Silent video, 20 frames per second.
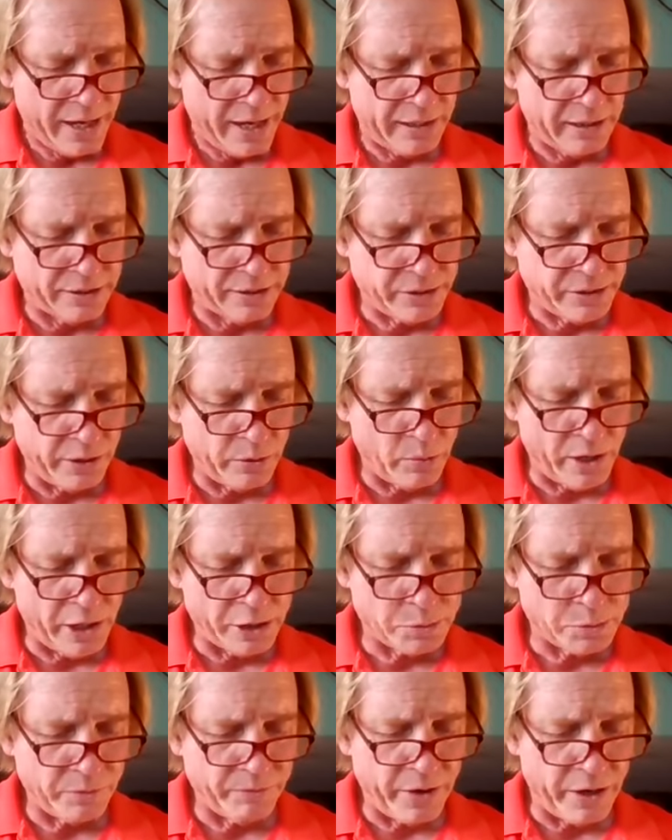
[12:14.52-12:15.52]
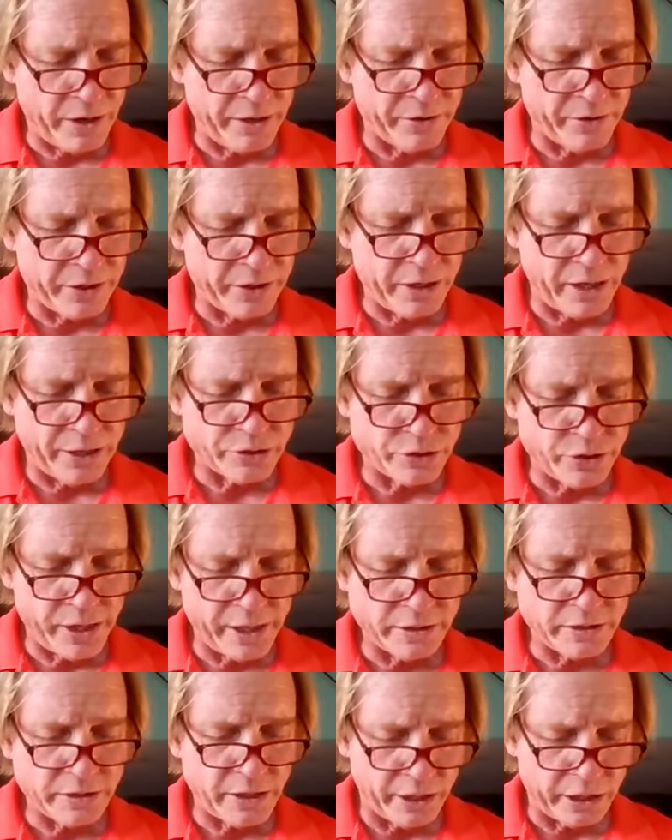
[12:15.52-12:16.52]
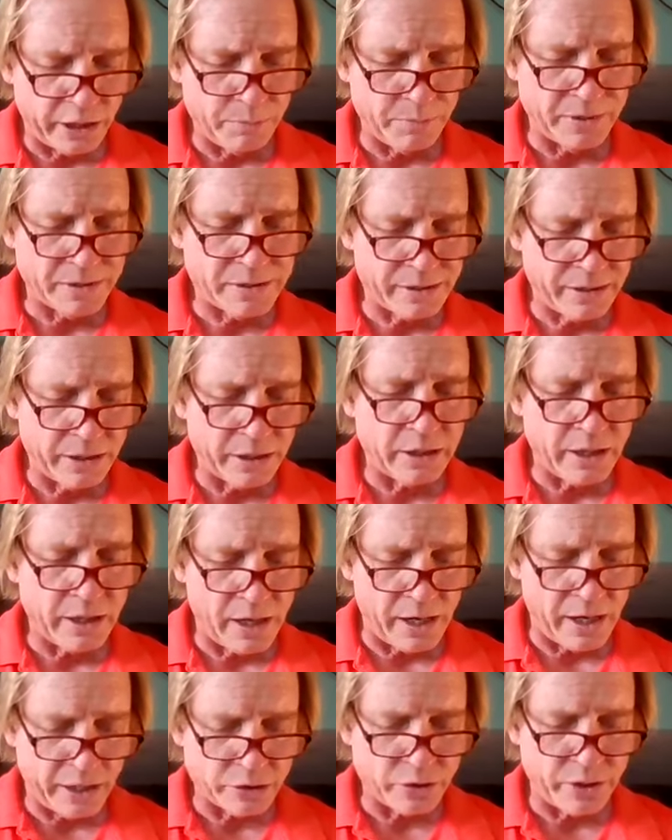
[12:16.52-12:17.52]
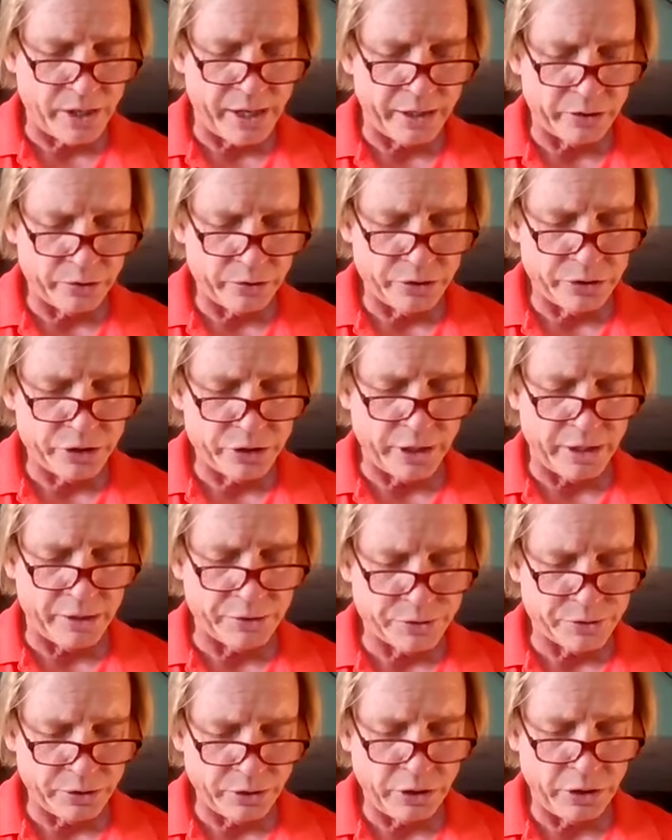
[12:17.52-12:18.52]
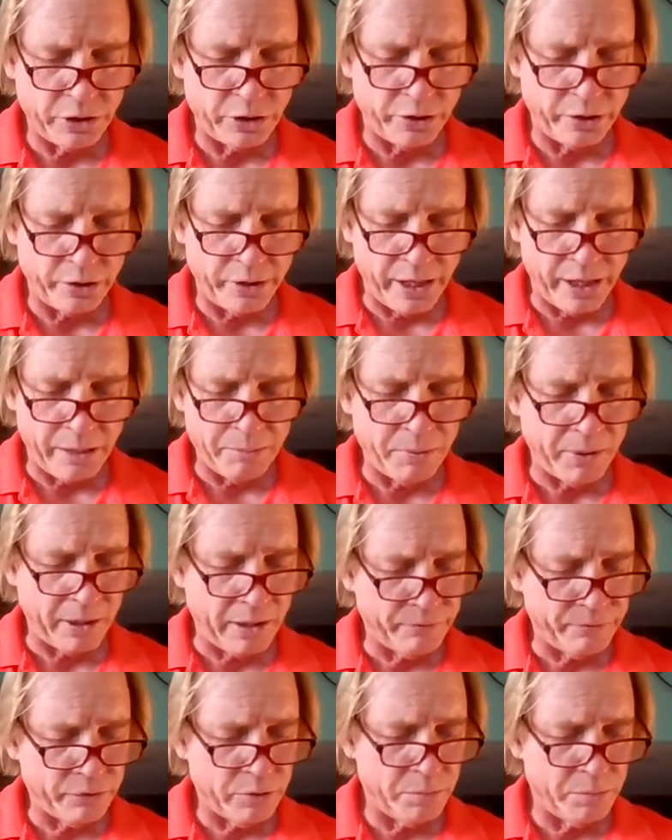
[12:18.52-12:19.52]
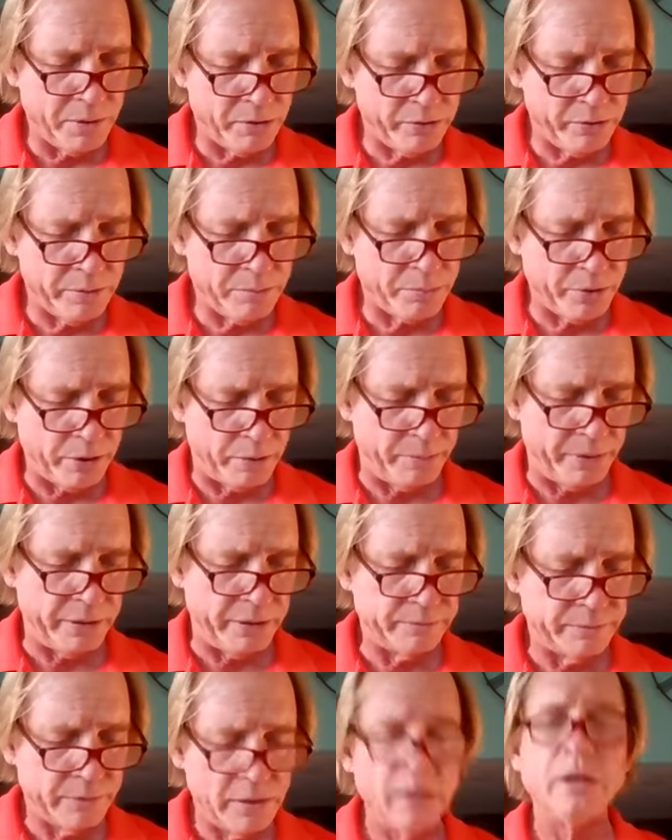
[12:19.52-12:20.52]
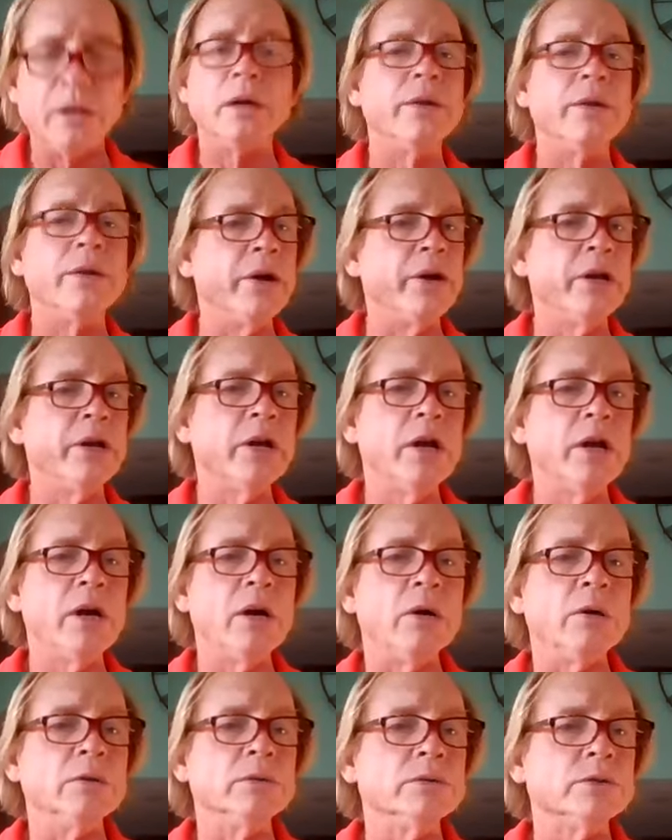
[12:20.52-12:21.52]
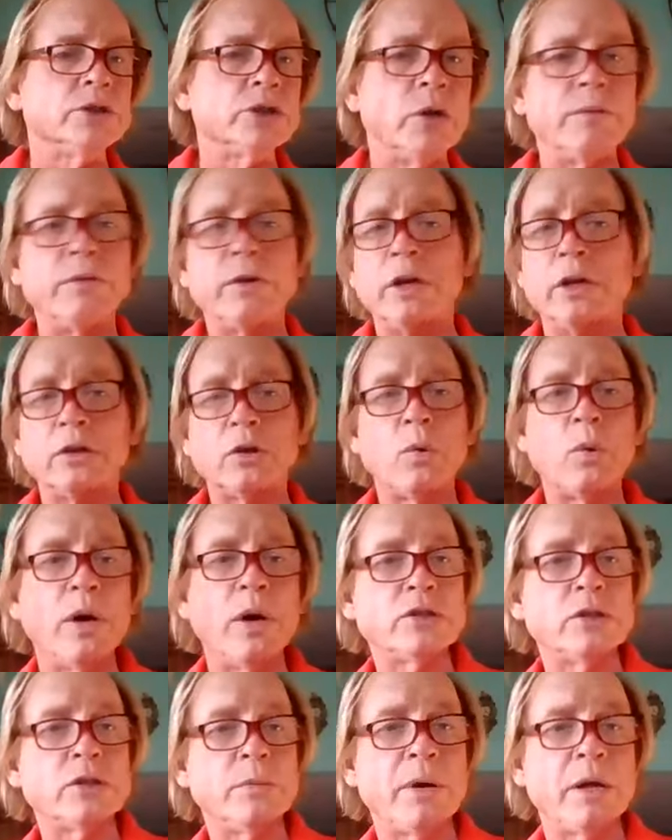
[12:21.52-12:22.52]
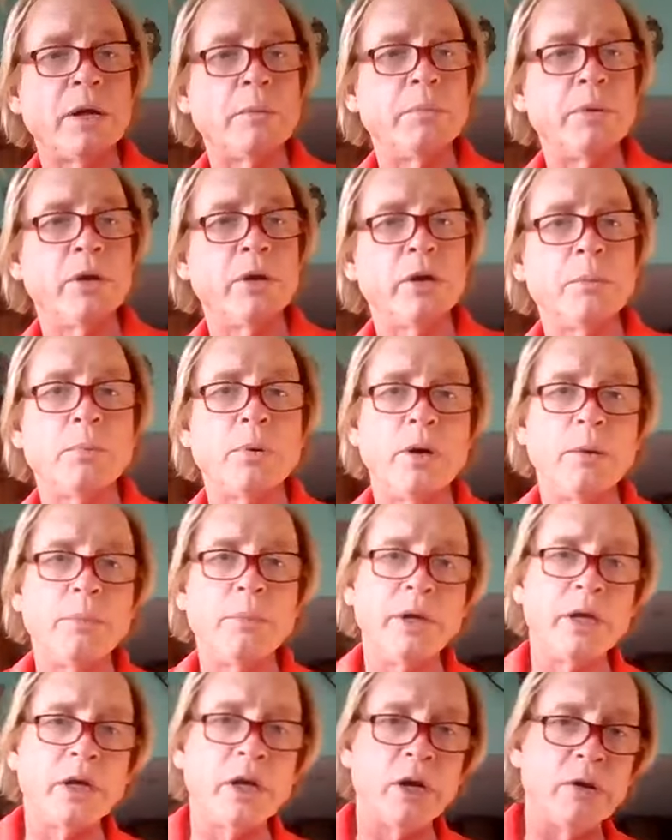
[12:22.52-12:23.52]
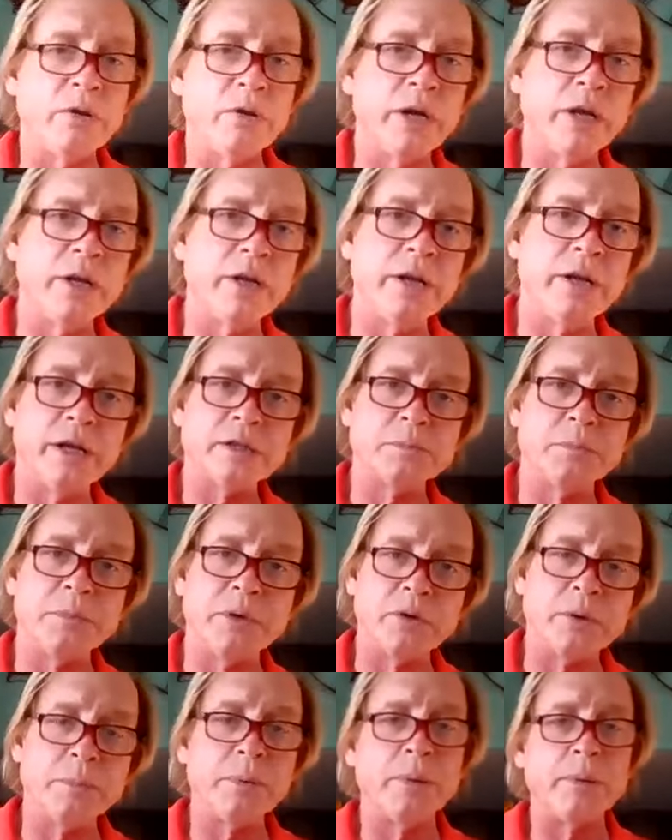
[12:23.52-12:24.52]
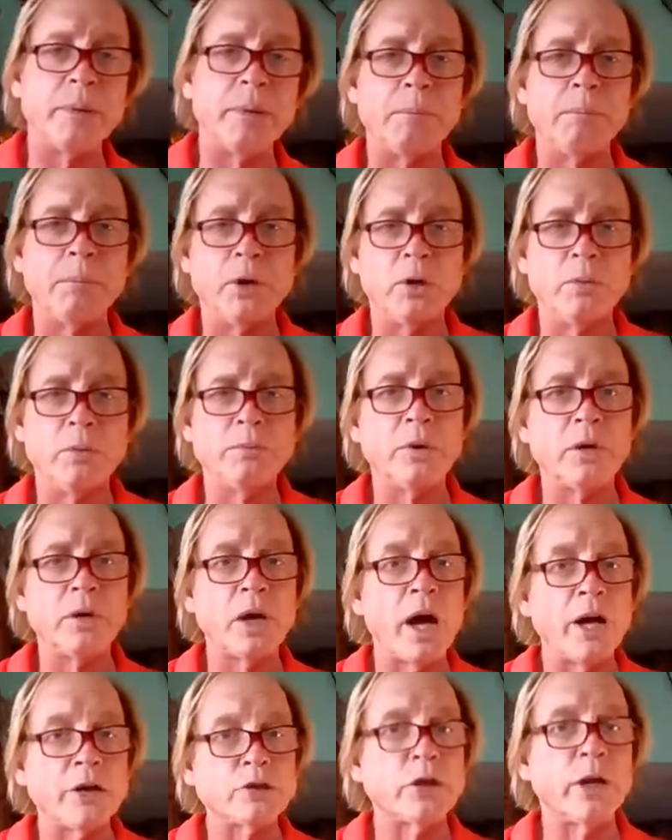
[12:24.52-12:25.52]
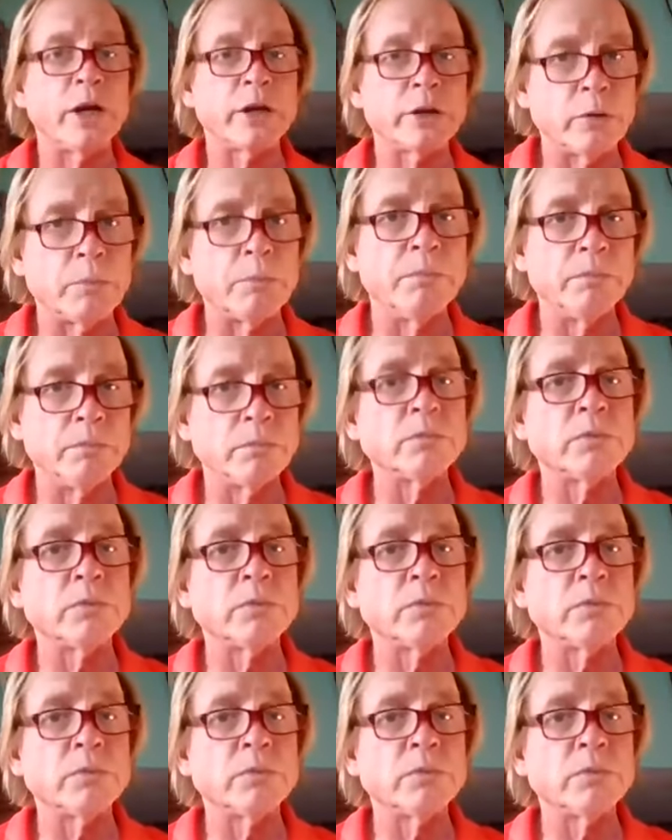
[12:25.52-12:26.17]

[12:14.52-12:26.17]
Unless otherwise provided in the contract documents, the contractor shall secure and pay for the building permit. There you go. So if you get the question about the building permit, you go to the index, building permit, boom, contractor